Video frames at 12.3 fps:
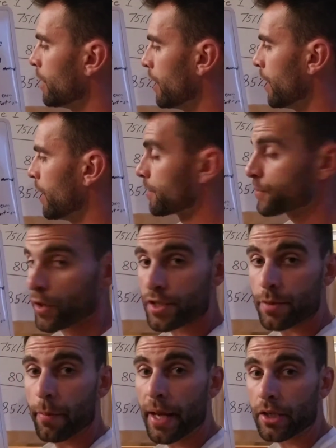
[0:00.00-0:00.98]
As far as
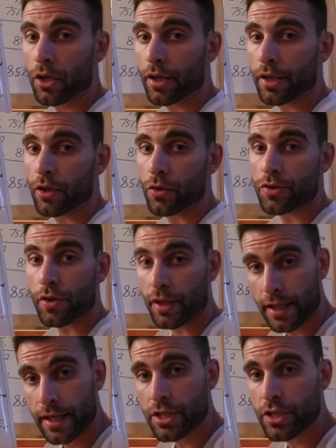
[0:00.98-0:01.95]
the metconning goes, or the
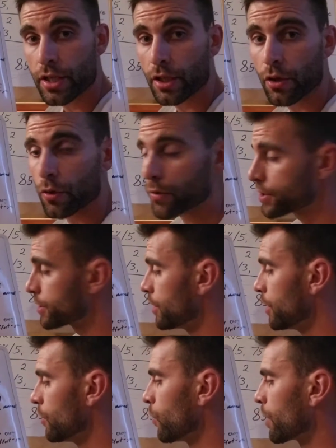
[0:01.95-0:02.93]
conditioning goes,
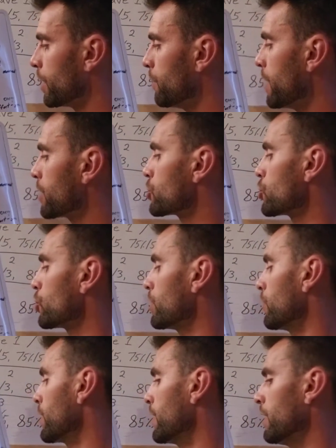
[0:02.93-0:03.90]
we're going to make sure that we